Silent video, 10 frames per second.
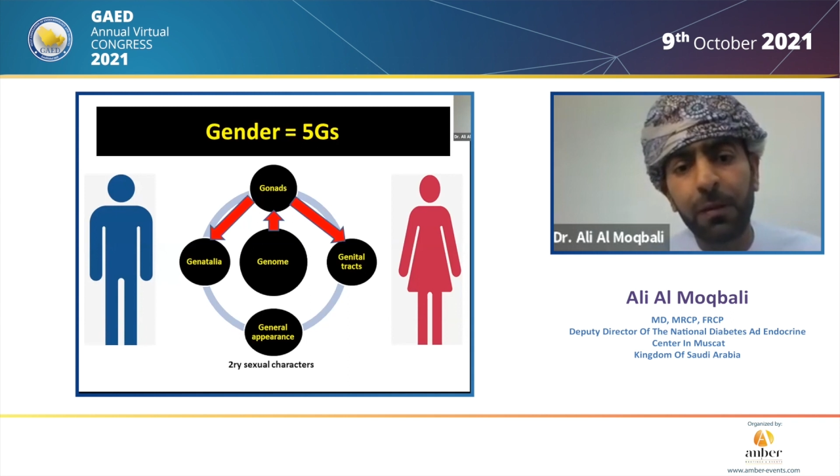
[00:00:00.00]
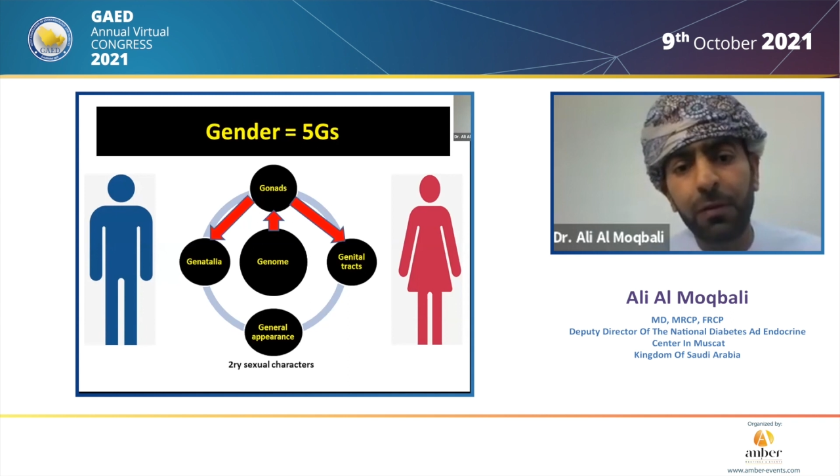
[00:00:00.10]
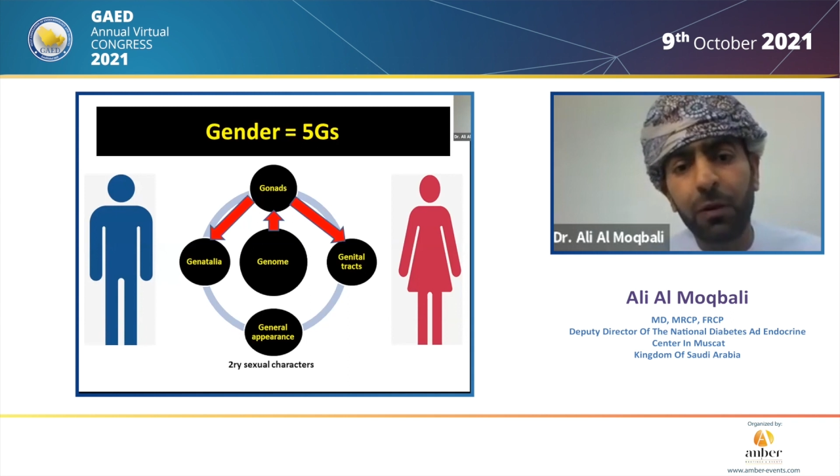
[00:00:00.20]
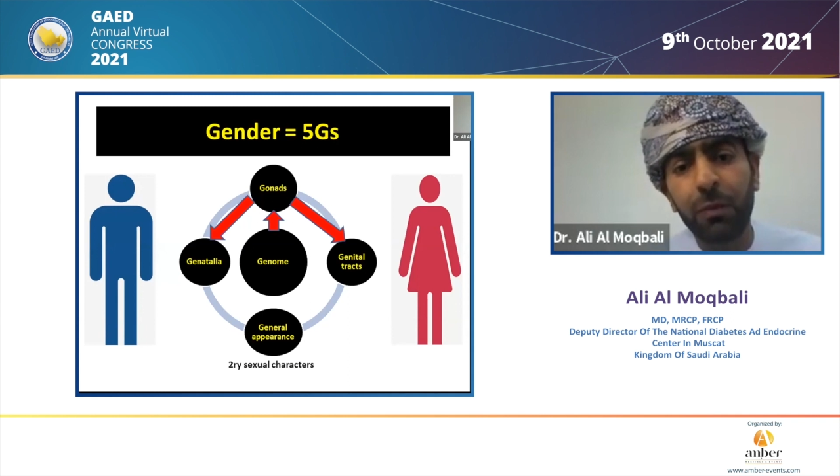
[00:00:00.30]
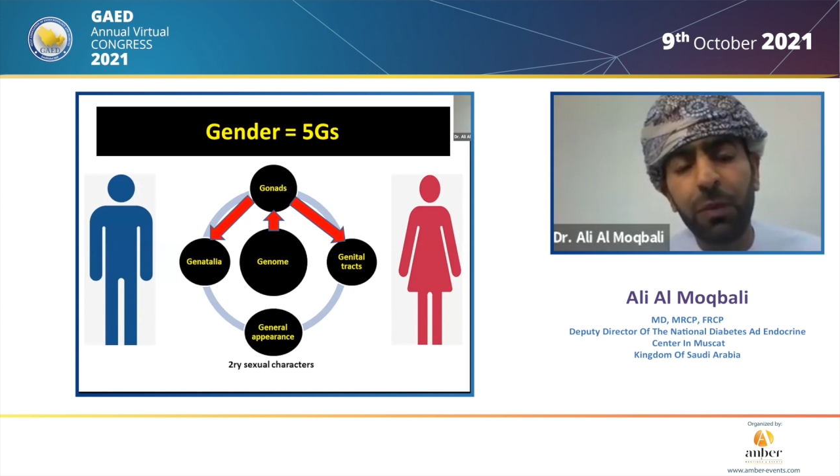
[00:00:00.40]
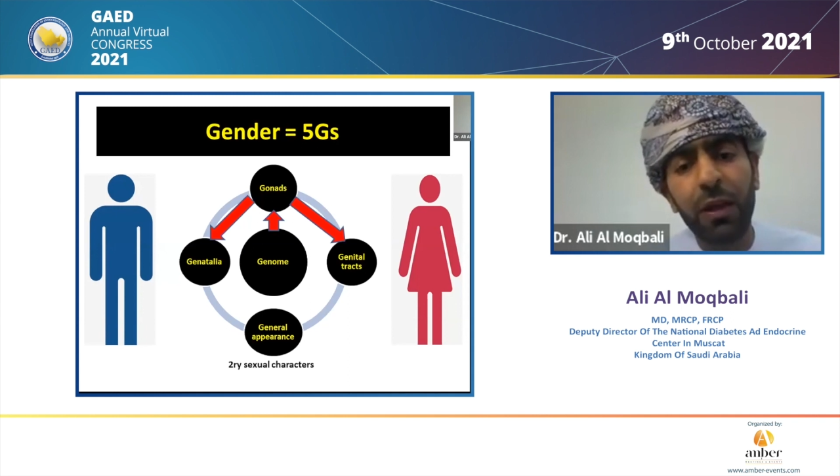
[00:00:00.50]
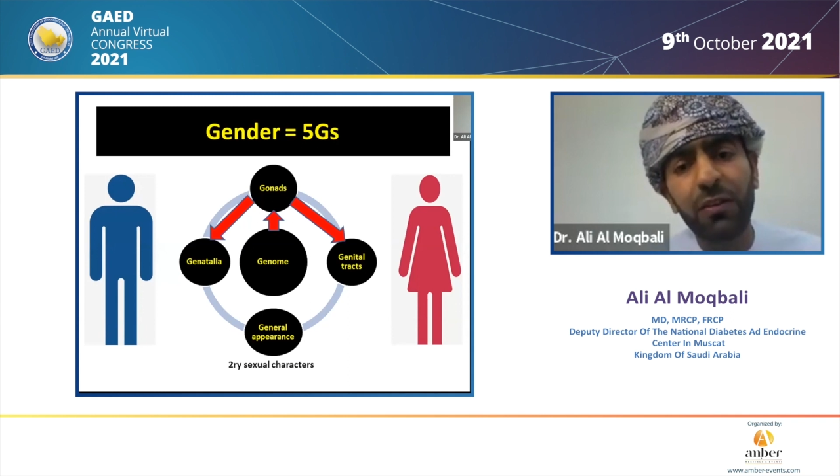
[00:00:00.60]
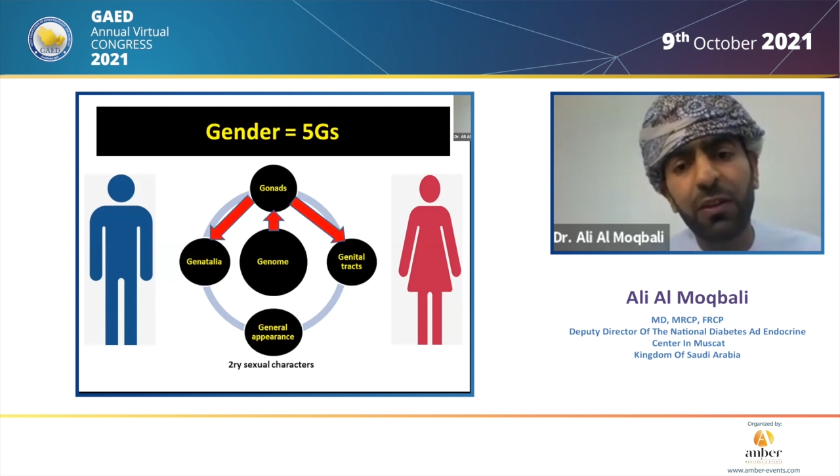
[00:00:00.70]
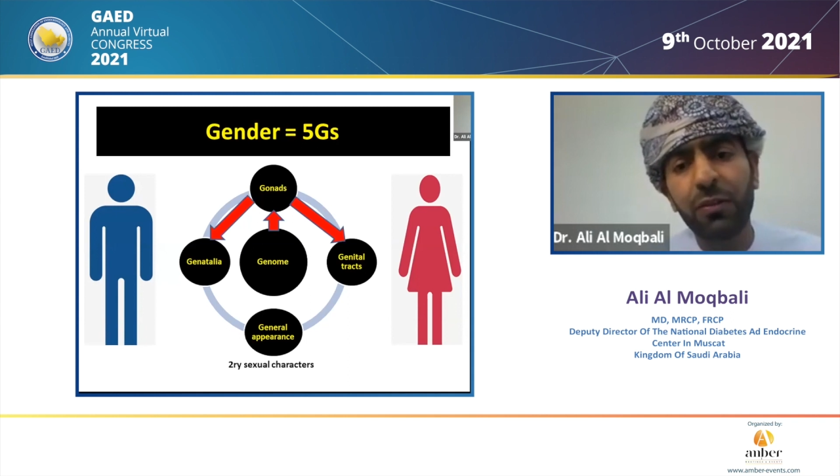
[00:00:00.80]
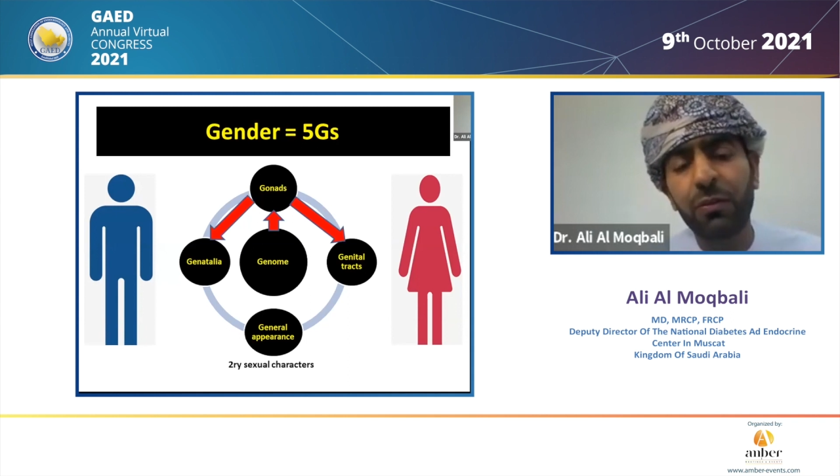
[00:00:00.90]
So
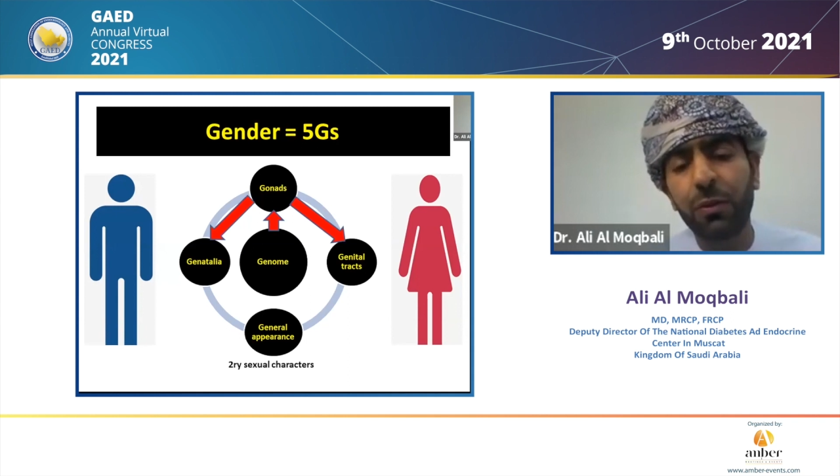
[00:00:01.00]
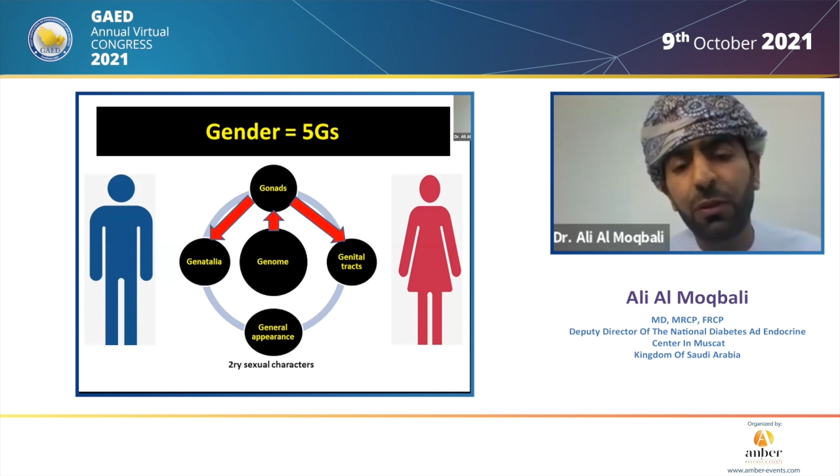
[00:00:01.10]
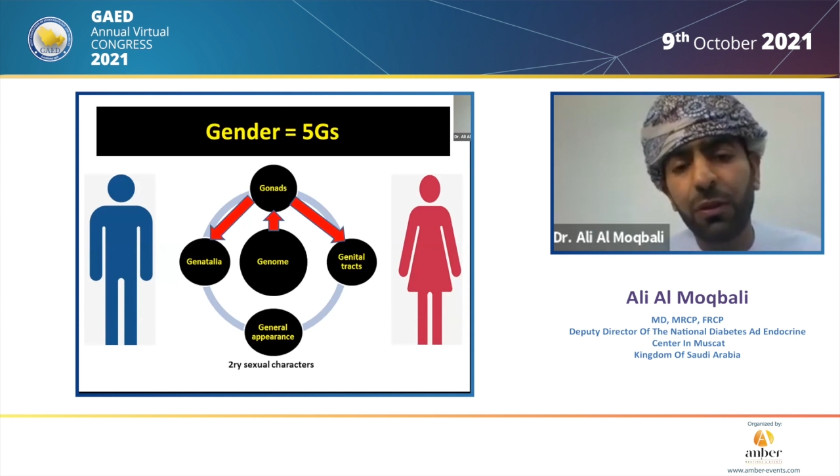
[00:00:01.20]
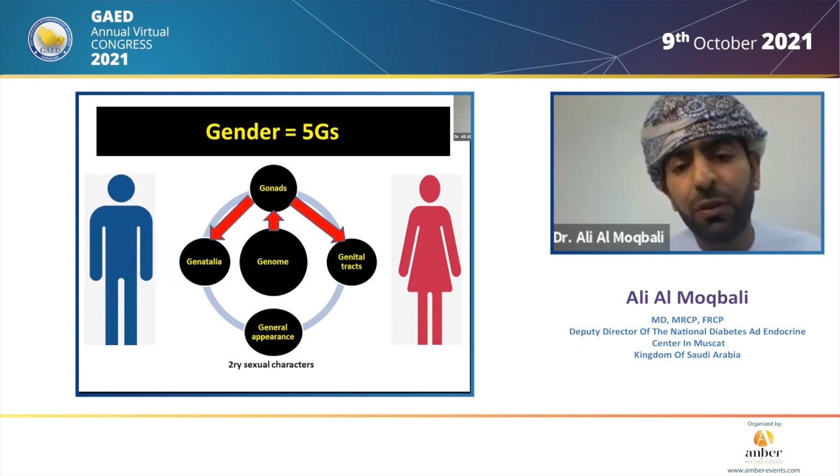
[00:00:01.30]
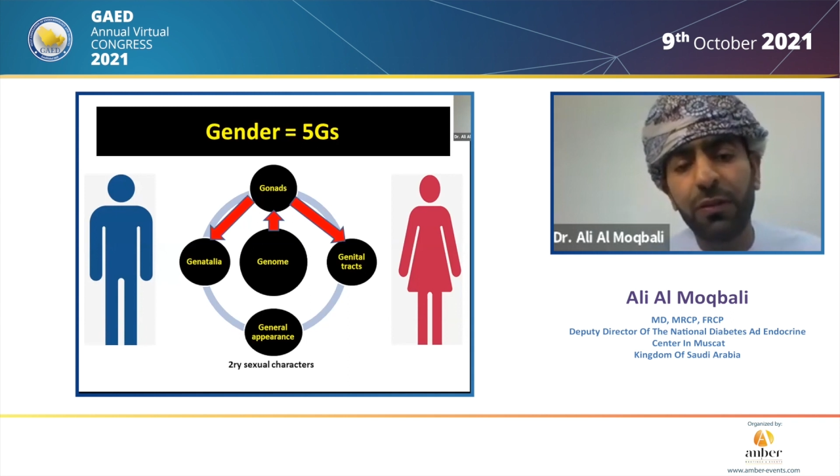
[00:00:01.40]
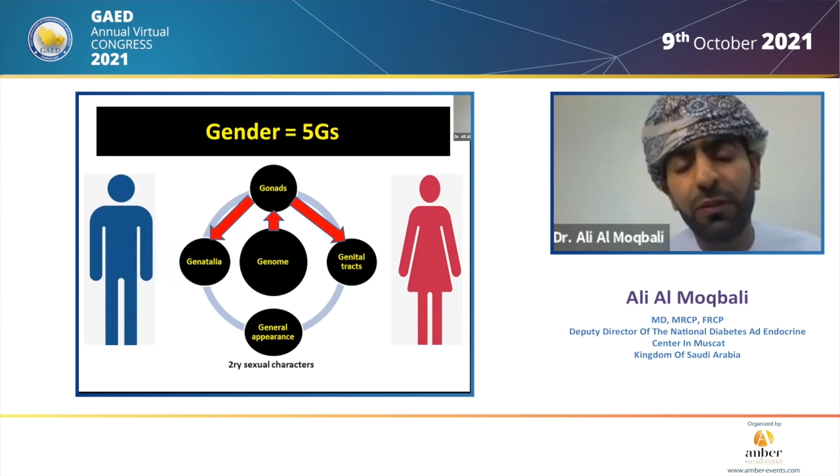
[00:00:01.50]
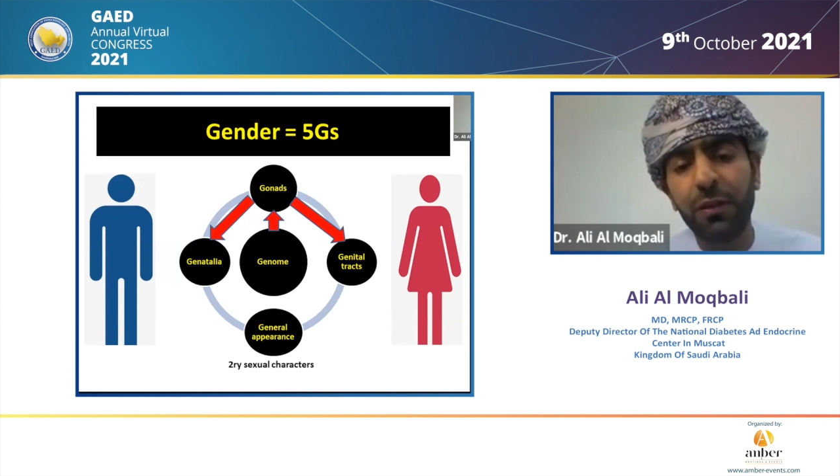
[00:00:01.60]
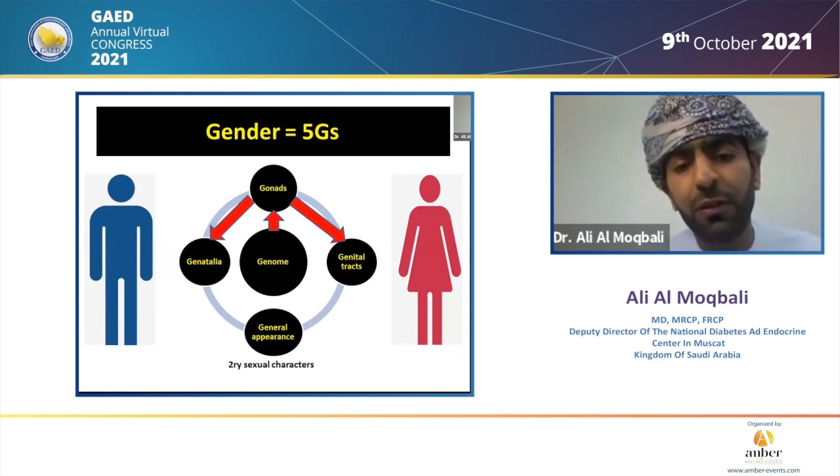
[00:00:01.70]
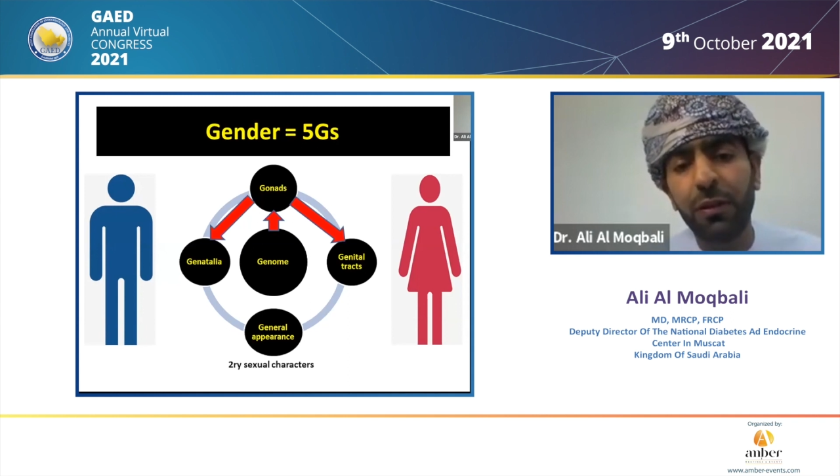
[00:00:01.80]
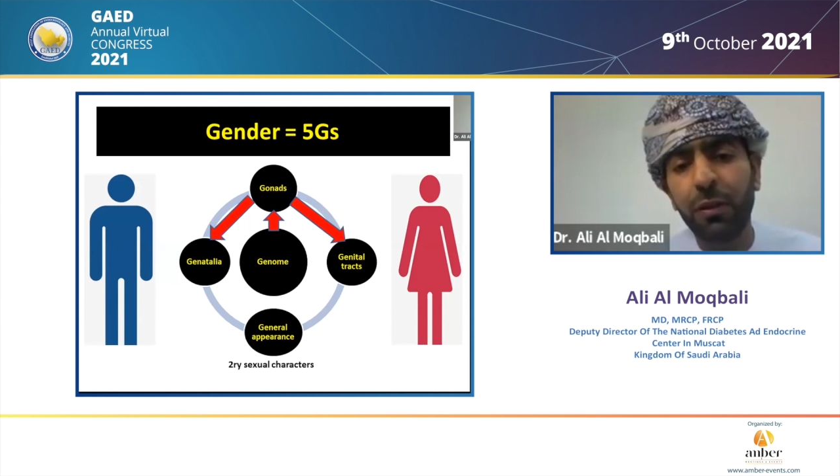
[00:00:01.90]
patients with
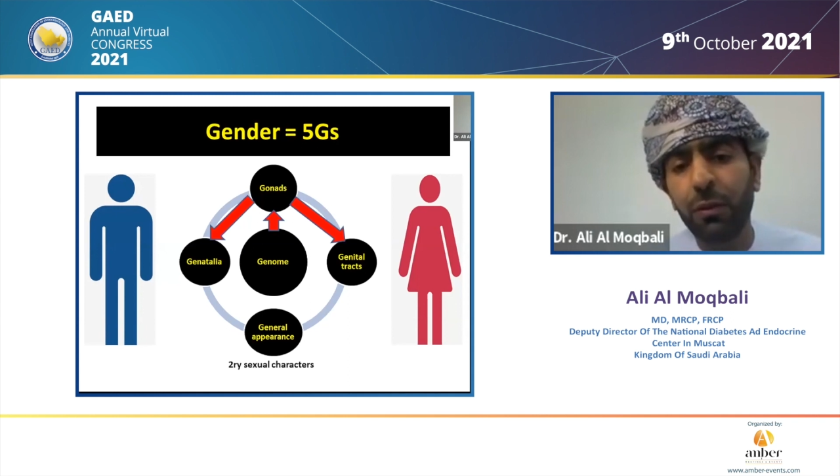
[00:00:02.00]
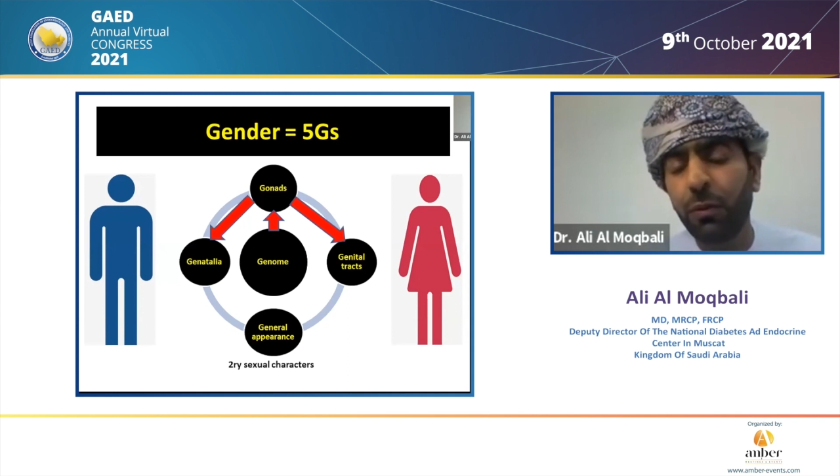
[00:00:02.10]
DSD